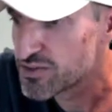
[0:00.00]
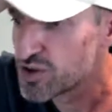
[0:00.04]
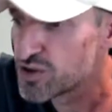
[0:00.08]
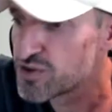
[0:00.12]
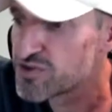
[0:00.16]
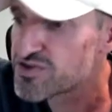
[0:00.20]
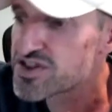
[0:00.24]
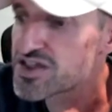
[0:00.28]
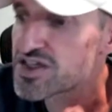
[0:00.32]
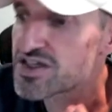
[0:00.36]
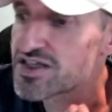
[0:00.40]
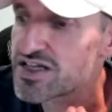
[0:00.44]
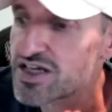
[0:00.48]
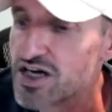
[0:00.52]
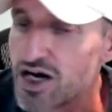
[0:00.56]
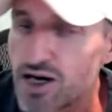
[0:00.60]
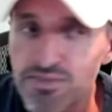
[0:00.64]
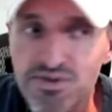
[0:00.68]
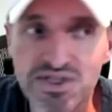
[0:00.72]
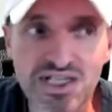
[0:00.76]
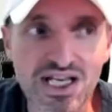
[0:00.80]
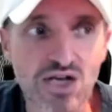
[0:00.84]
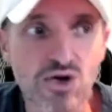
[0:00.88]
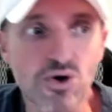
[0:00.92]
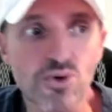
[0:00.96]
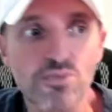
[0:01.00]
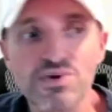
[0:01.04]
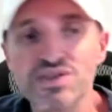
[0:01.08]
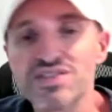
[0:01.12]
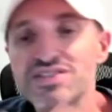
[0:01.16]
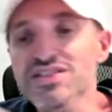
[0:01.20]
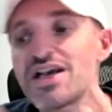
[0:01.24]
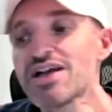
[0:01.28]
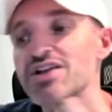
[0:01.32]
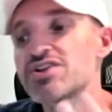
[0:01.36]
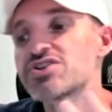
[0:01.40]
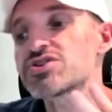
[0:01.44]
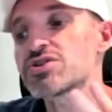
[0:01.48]
the moves to the upside or
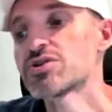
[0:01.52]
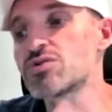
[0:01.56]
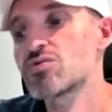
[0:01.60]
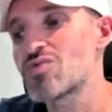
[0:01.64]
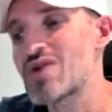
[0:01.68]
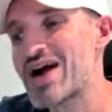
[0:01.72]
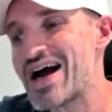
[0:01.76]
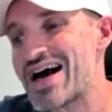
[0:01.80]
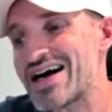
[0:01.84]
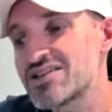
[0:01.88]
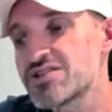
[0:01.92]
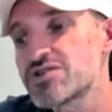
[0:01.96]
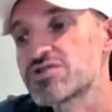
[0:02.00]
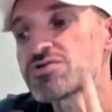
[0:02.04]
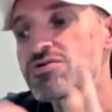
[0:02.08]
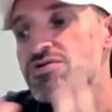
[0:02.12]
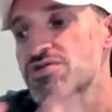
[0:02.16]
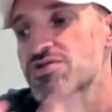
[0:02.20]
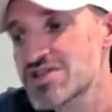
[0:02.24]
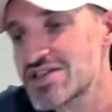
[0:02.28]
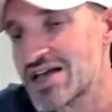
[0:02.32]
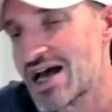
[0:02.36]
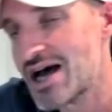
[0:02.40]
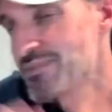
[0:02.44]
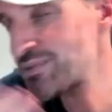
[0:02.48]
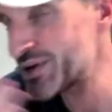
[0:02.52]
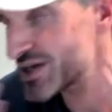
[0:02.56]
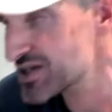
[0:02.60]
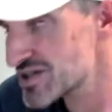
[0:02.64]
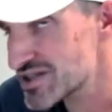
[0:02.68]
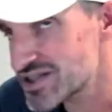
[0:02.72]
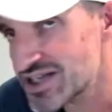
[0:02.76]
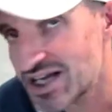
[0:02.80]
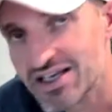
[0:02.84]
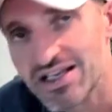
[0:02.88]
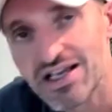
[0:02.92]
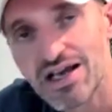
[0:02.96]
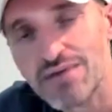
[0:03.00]
potential rallies or snapbacks or
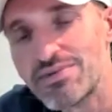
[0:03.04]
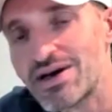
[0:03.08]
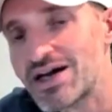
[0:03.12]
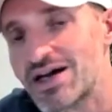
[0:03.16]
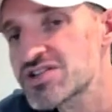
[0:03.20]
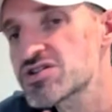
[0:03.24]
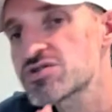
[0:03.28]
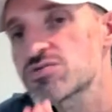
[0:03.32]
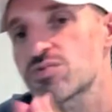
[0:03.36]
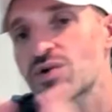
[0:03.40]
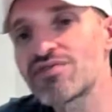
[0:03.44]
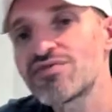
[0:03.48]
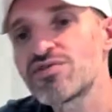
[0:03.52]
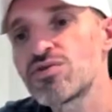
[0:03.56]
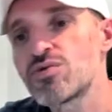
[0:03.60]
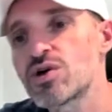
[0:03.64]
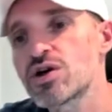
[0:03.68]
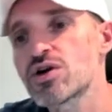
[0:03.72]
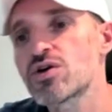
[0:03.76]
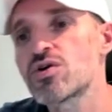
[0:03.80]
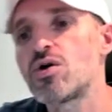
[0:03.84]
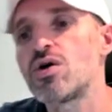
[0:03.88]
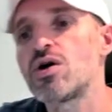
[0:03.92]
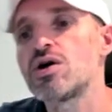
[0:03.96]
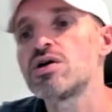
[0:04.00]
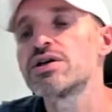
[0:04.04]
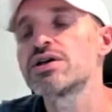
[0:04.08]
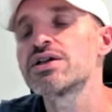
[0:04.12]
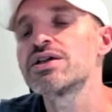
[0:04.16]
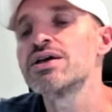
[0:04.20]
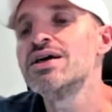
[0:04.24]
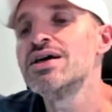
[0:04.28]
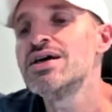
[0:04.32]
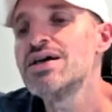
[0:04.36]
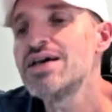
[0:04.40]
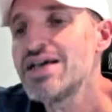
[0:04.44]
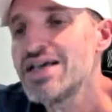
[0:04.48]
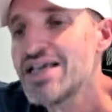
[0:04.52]
dead cat bounces, whatever you want to call it,
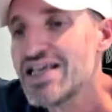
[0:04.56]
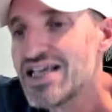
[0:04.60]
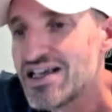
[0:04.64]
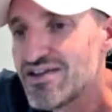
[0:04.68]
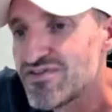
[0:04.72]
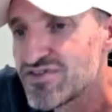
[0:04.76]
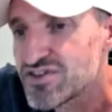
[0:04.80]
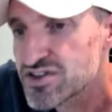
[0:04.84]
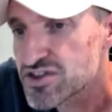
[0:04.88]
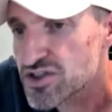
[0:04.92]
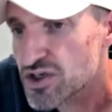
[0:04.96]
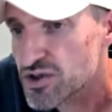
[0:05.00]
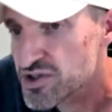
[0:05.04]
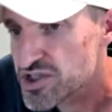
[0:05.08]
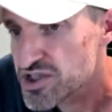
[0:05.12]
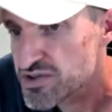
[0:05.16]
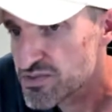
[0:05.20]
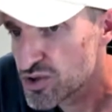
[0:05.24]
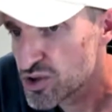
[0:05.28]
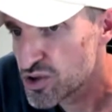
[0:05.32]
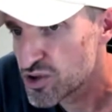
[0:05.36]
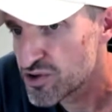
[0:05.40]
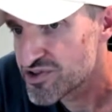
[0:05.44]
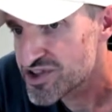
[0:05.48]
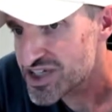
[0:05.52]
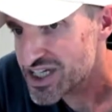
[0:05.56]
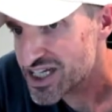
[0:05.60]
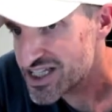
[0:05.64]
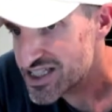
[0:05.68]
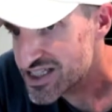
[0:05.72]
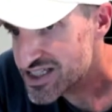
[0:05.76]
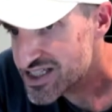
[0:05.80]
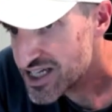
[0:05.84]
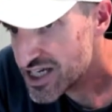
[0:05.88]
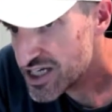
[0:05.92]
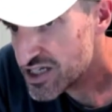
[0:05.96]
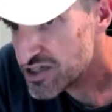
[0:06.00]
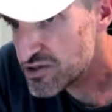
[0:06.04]
even those moves
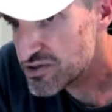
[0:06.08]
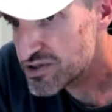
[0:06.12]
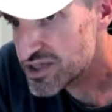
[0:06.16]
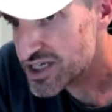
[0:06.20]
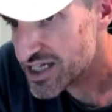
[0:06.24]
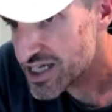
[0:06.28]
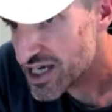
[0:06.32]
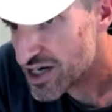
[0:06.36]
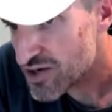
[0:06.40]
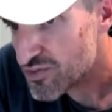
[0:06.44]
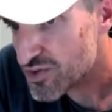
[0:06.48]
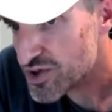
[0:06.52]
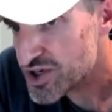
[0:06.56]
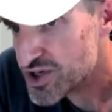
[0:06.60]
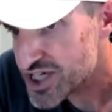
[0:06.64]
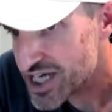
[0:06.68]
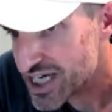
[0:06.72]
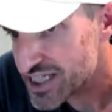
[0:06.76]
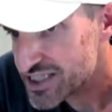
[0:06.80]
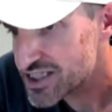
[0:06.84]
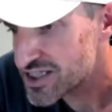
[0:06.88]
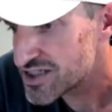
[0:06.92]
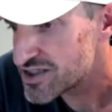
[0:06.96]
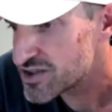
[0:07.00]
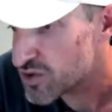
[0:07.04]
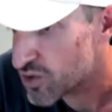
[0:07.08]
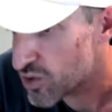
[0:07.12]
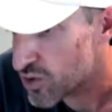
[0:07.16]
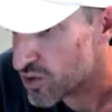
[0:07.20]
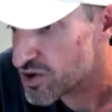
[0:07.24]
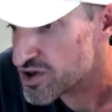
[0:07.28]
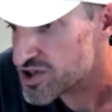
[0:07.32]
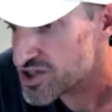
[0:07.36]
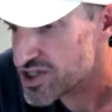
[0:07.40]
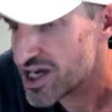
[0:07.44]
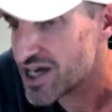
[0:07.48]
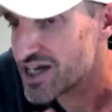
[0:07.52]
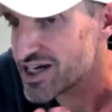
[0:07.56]
continue to get rejected in the
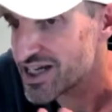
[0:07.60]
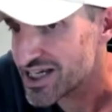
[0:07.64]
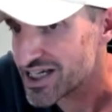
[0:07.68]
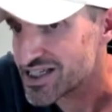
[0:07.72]
orange line.